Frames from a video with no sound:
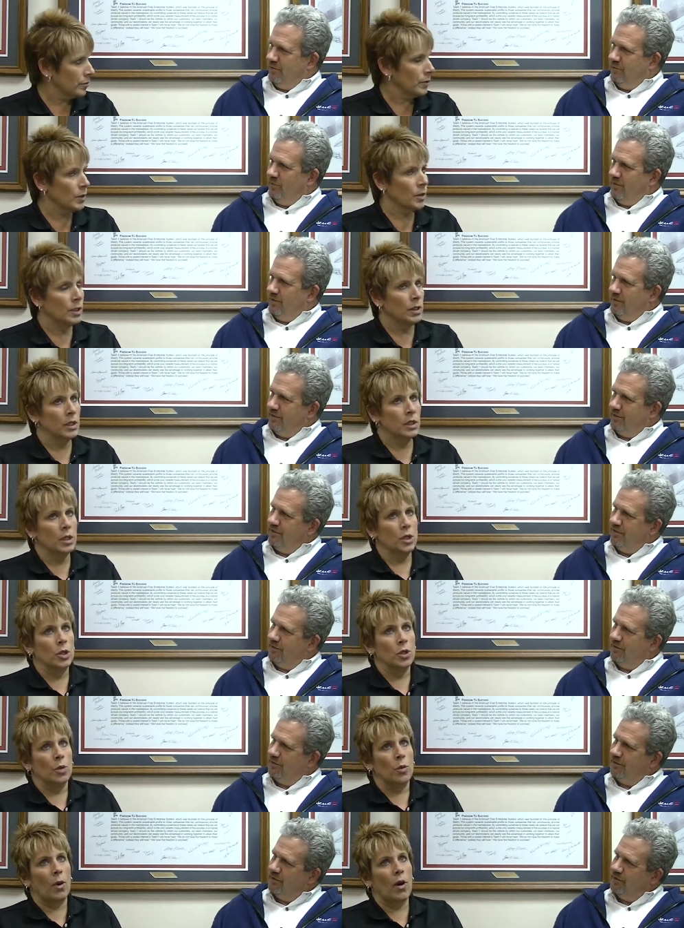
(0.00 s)
Speaker 1: I mean,
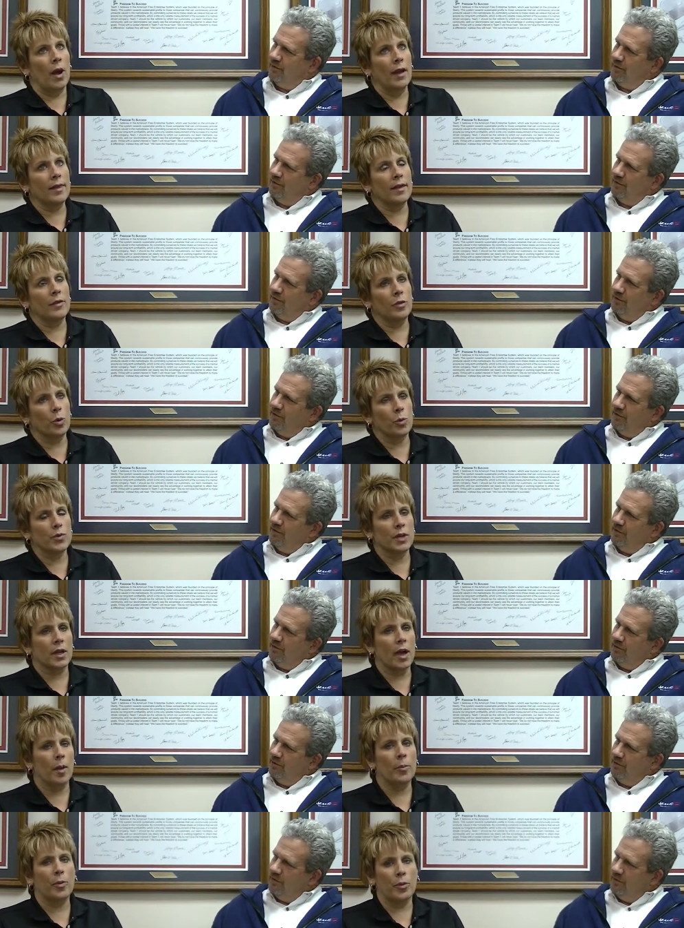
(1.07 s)
Speaker 2: well, I think there was a
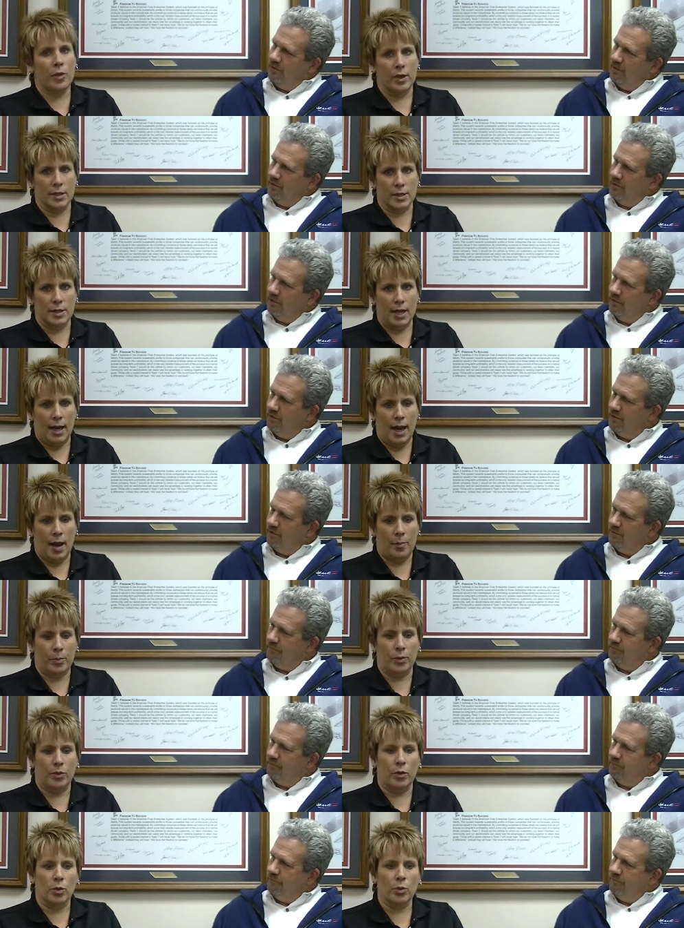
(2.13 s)
couple things that
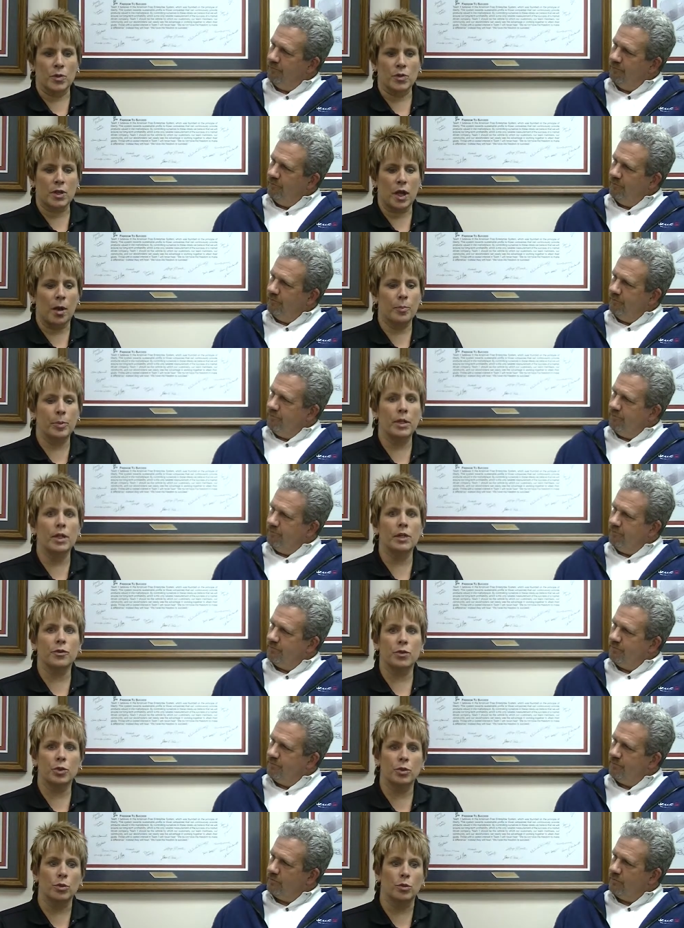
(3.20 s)
happened. There was
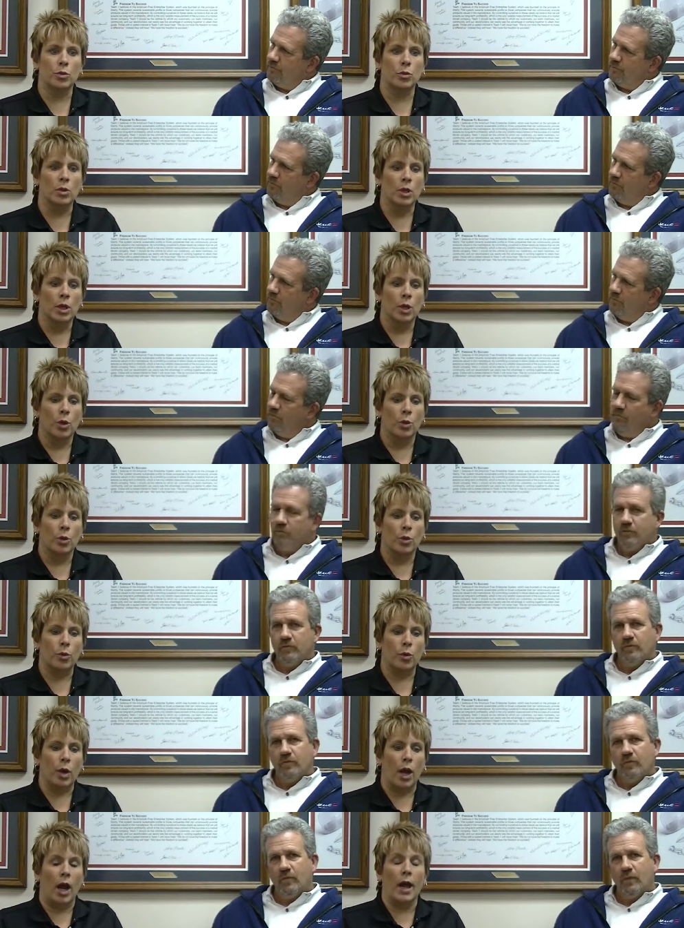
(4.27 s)
companies who,
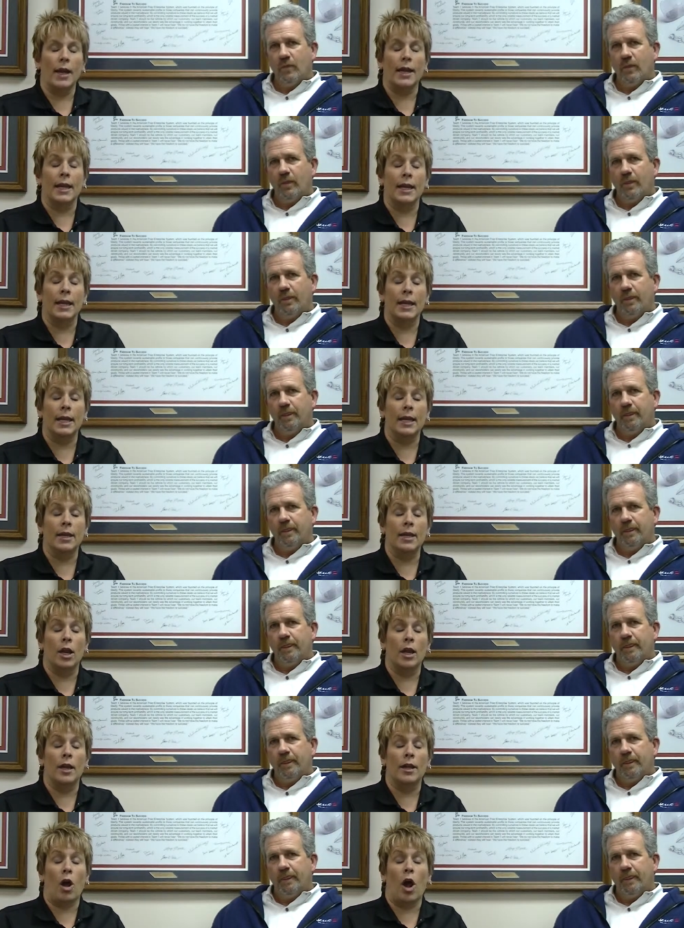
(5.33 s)

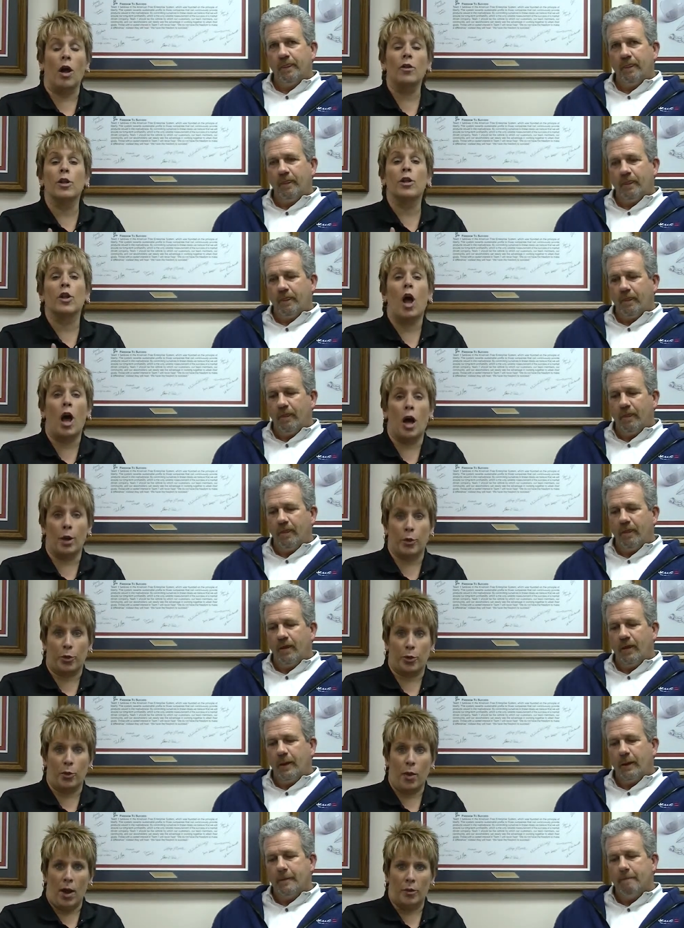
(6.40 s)
in, in all along
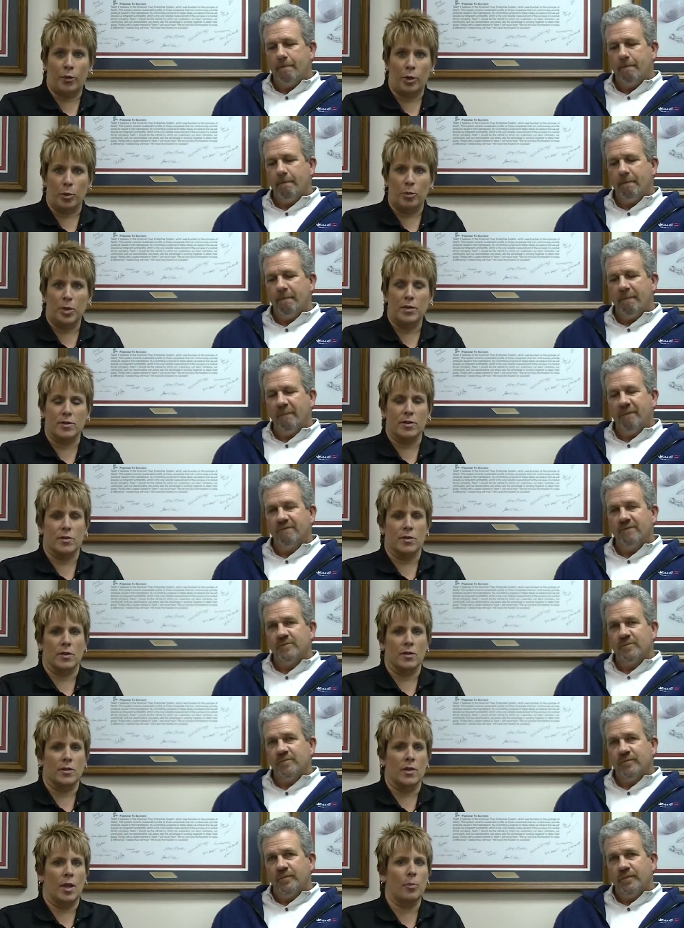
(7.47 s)
throughout their
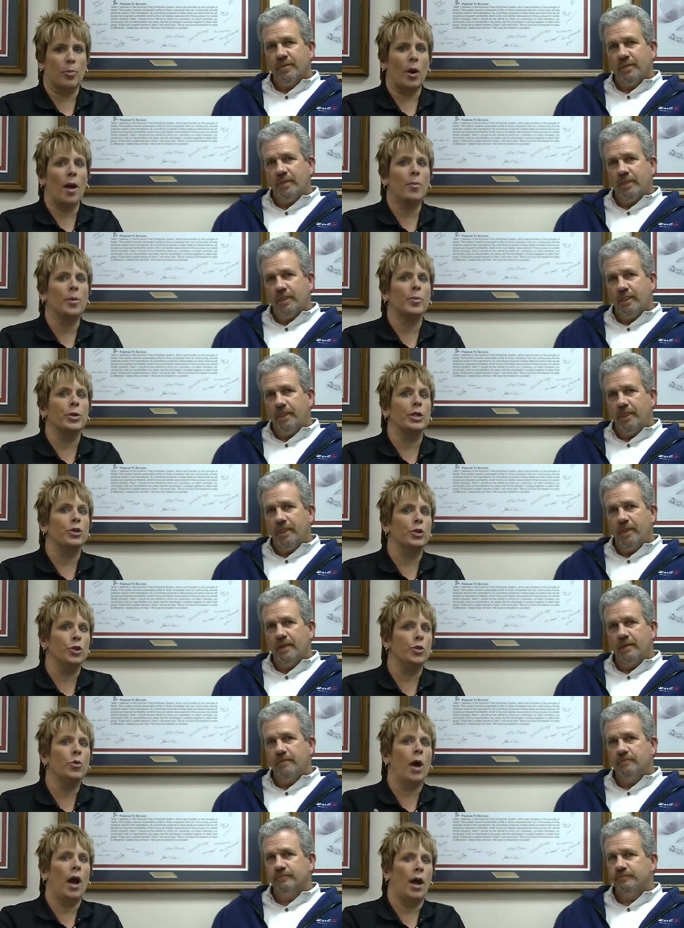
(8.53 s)
businesses, they probably
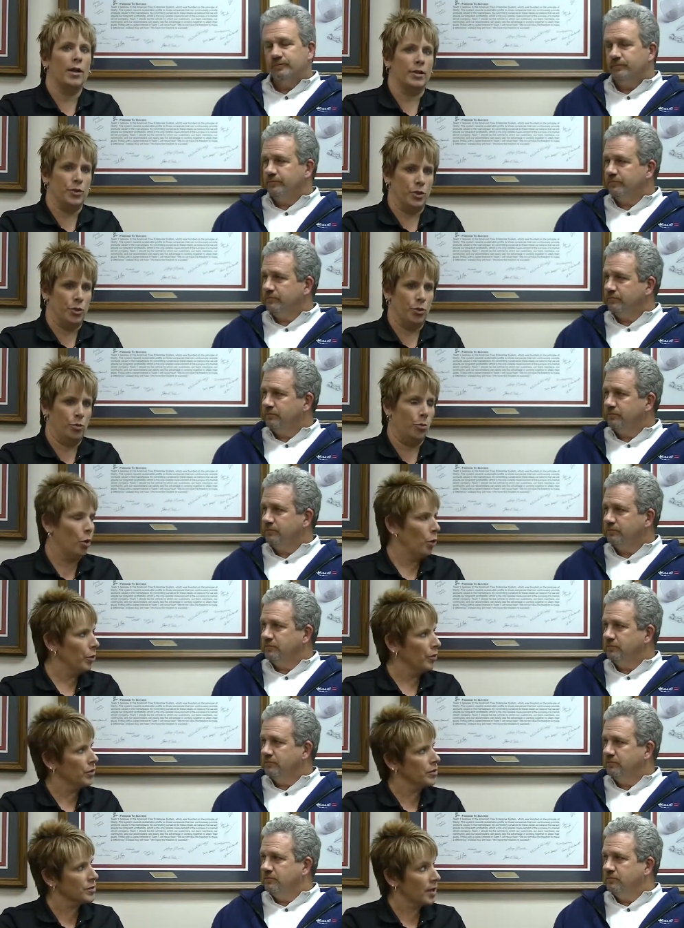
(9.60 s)
knew how to do more
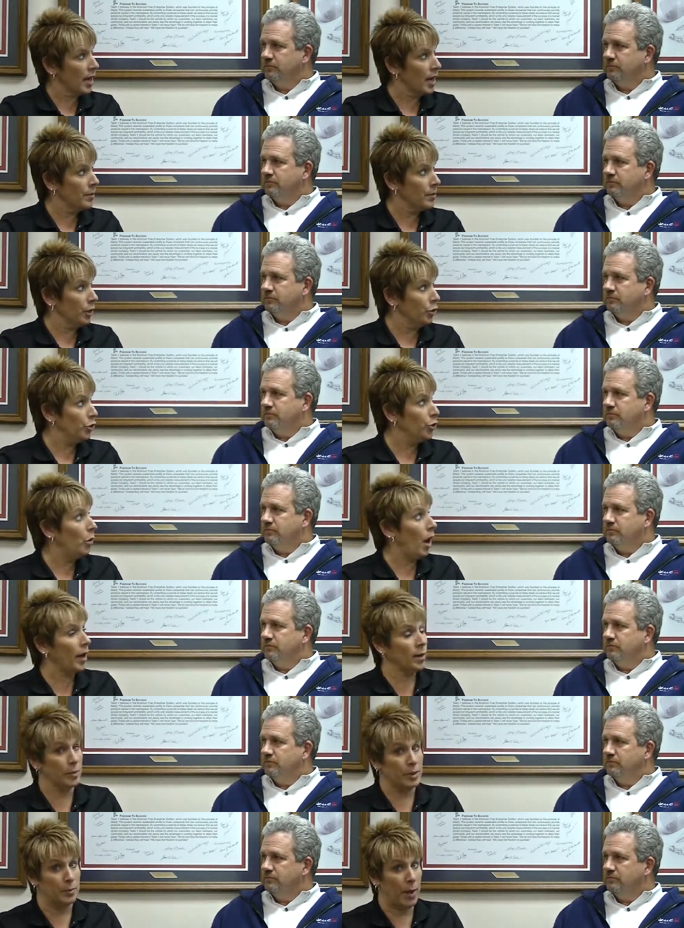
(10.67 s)
with the same and knew
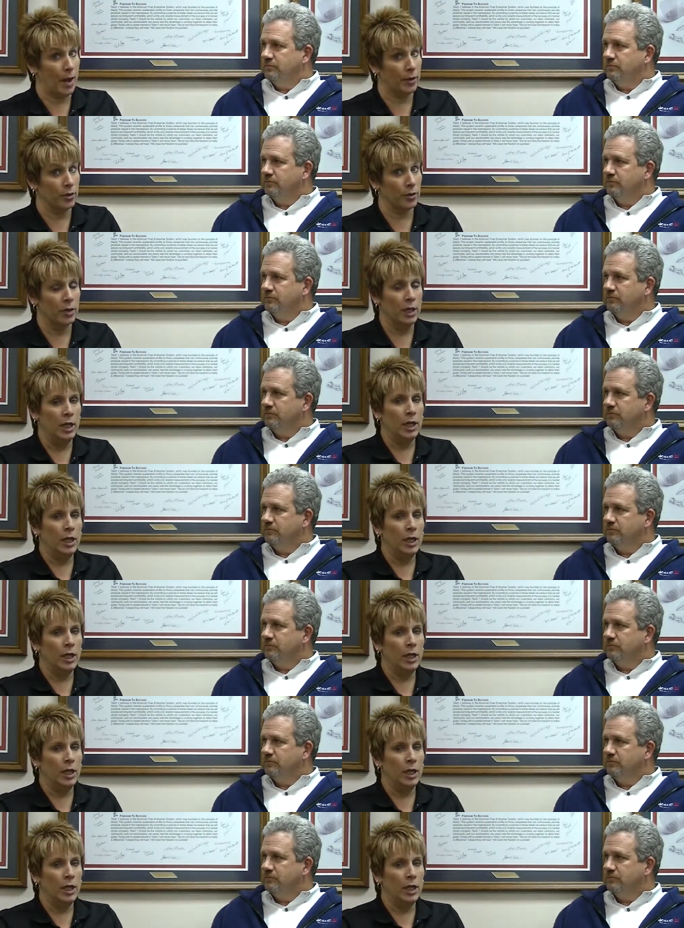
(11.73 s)
how to be better,